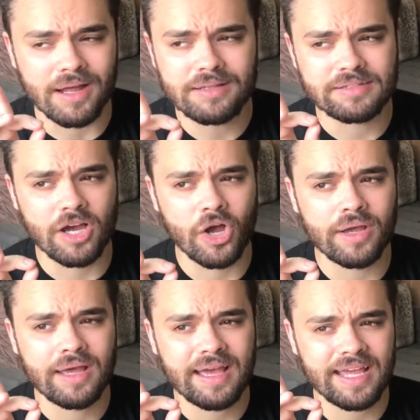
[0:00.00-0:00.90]
right,
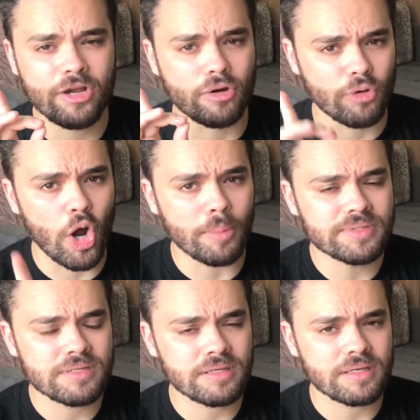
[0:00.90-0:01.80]
so he got
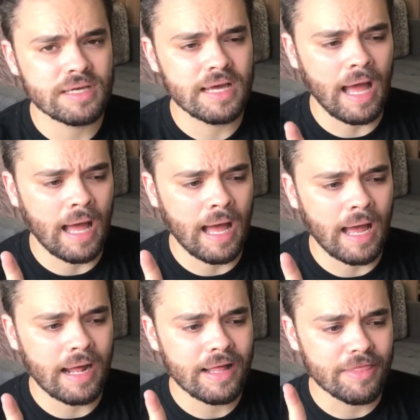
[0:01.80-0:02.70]
robbed.
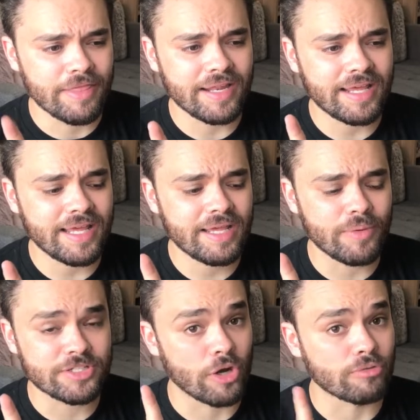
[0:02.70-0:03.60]
Uh, then he
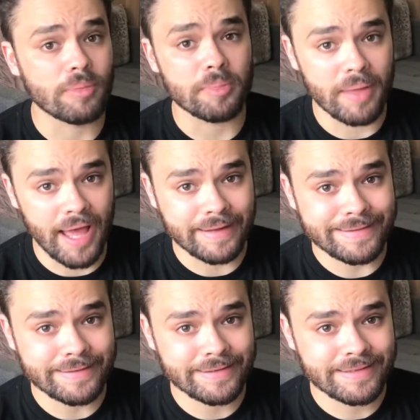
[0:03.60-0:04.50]
went to go rob a
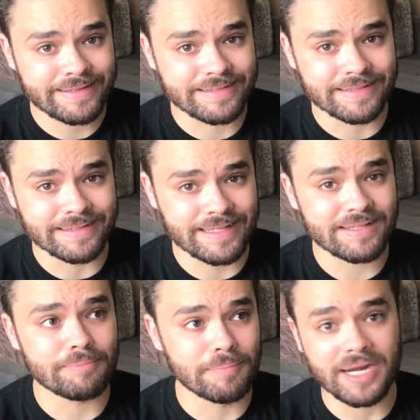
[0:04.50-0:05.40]
bank to
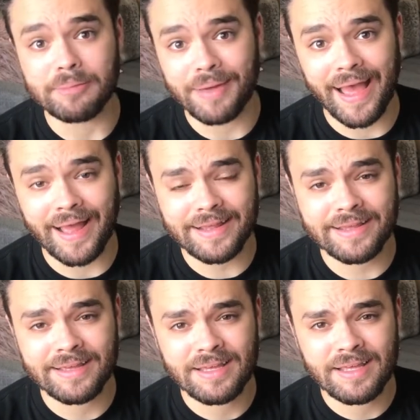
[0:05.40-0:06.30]
get money back,
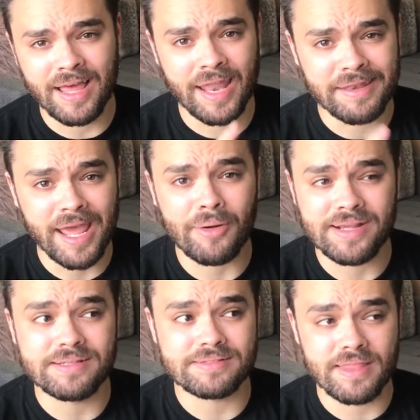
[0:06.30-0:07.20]
and now
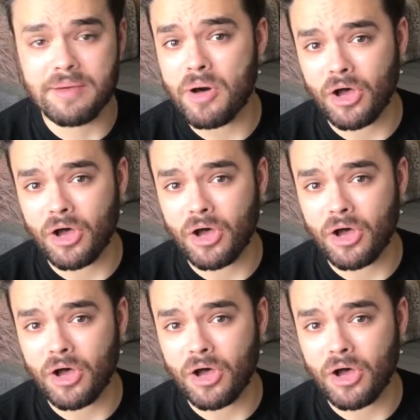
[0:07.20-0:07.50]
he's their